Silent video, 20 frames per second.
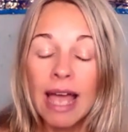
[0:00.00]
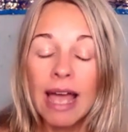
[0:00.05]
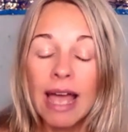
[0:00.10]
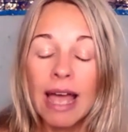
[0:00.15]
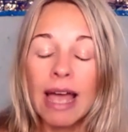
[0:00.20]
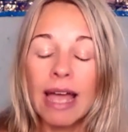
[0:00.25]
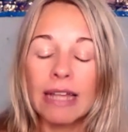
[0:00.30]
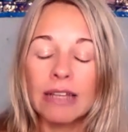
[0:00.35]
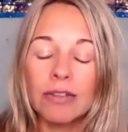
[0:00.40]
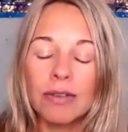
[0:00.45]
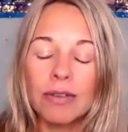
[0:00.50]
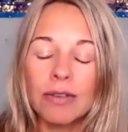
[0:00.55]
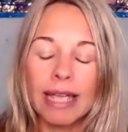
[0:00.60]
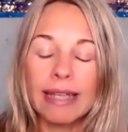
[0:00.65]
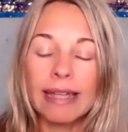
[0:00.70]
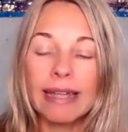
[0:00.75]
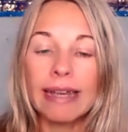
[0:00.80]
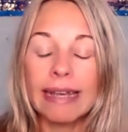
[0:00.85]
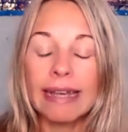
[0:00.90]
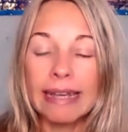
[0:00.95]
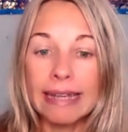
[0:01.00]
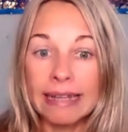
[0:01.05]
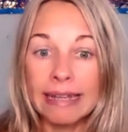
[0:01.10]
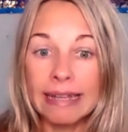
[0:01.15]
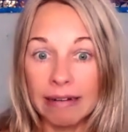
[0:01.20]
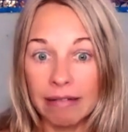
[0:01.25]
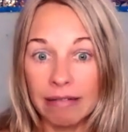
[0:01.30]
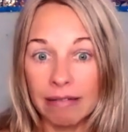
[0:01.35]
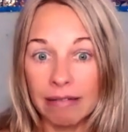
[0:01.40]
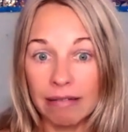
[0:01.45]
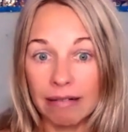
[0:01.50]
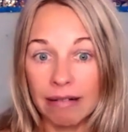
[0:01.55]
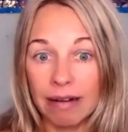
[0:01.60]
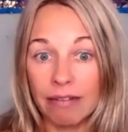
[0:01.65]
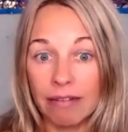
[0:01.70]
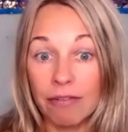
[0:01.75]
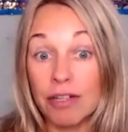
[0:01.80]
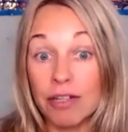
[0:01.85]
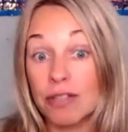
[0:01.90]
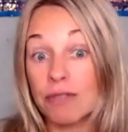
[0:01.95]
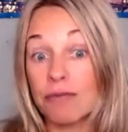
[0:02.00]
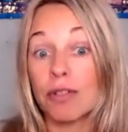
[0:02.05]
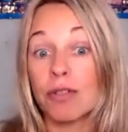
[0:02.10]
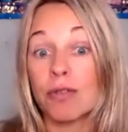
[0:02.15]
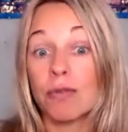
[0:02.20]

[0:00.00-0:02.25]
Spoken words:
and to get clear, first of all,